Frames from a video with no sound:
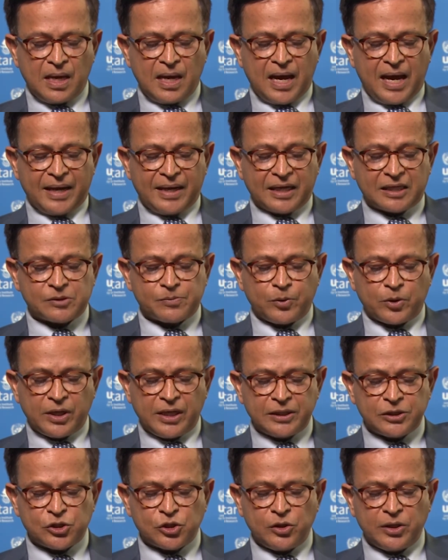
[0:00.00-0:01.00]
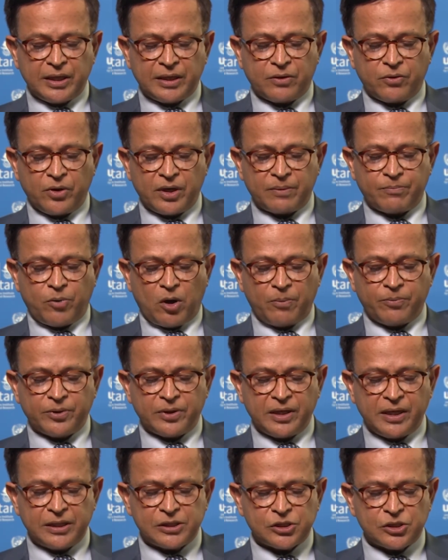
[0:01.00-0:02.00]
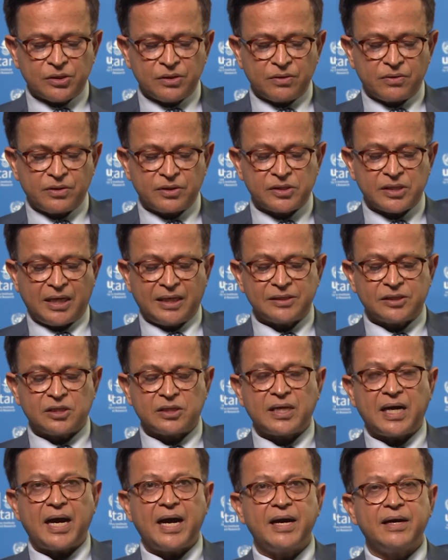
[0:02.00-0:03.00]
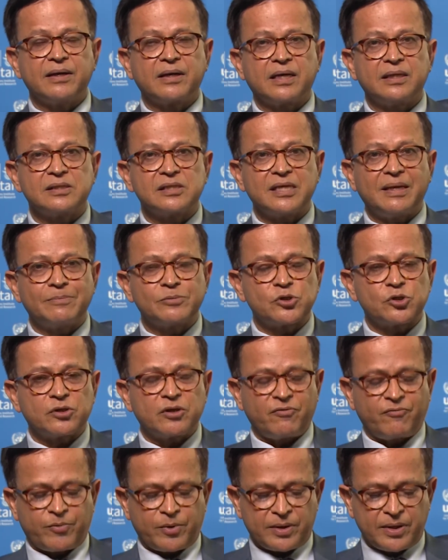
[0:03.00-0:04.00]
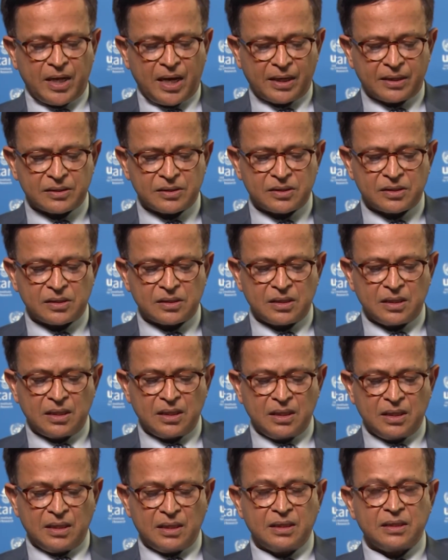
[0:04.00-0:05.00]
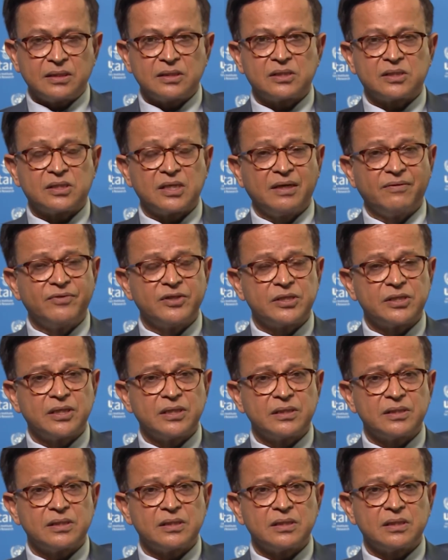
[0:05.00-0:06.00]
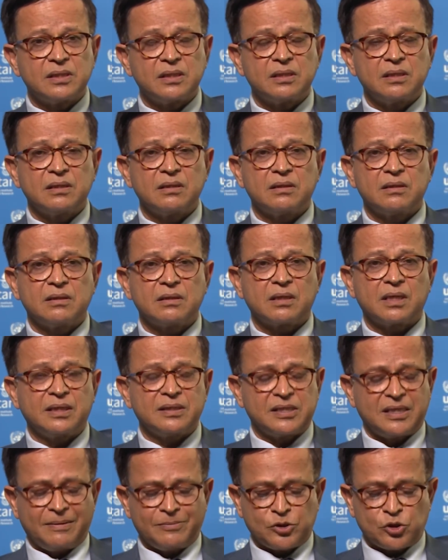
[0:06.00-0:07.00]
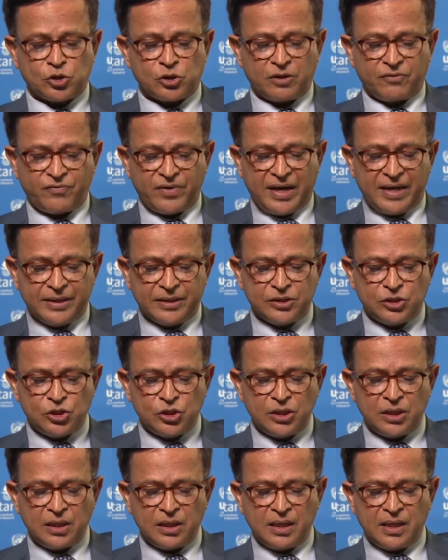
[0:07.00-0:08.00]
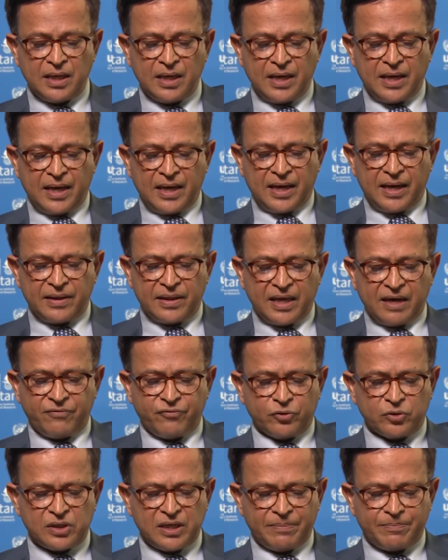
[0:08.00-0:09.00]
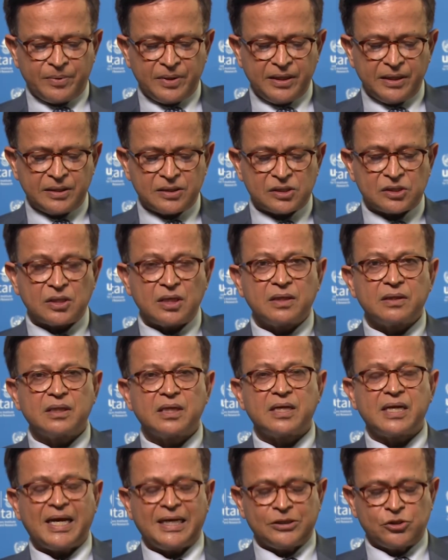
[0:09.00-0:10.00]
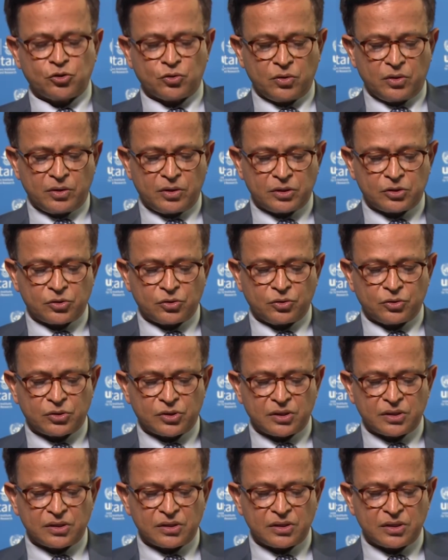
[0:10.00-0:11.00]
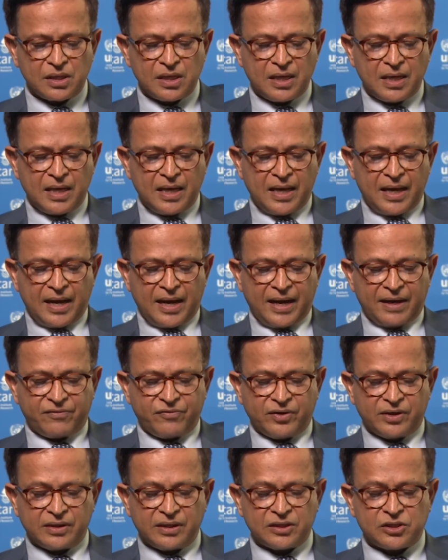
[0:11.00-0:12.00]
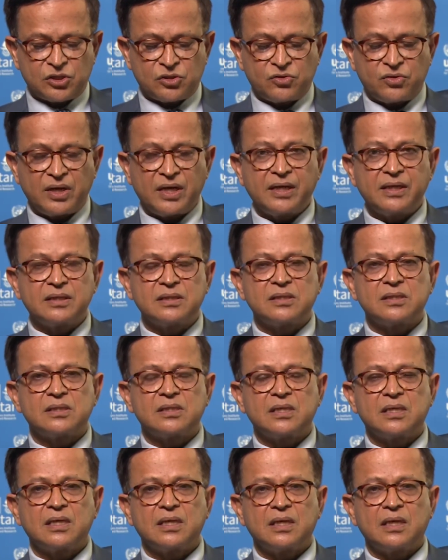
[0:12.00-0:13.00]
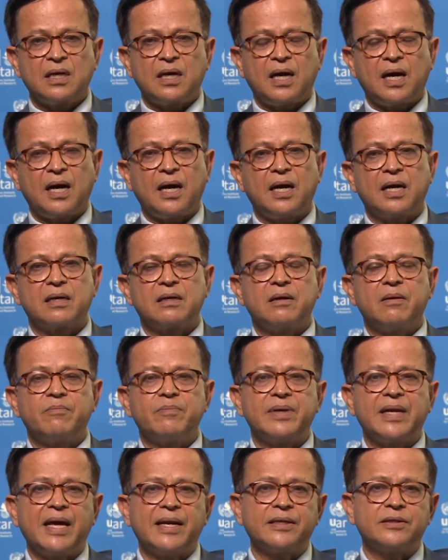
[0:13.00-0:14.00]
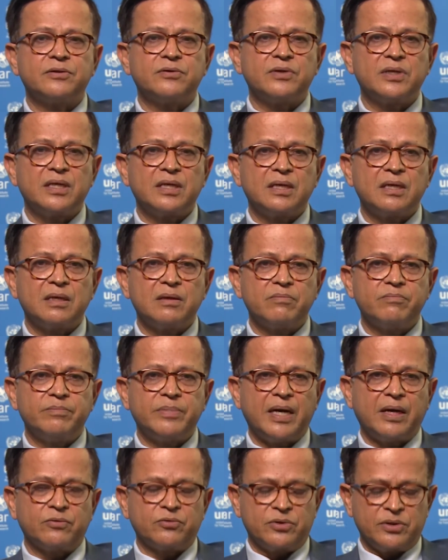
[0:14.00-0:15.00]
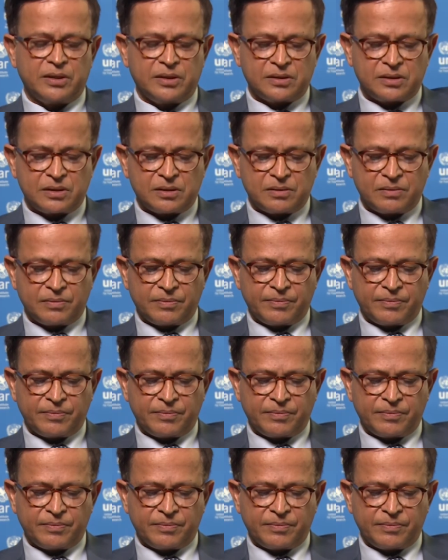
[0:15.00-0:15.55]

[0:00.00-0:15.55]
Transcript: An exponentially growing population results in higher consumption of products, services, consumption of energy, and therefore depletes the natural resources and further strains our planetary boundaries.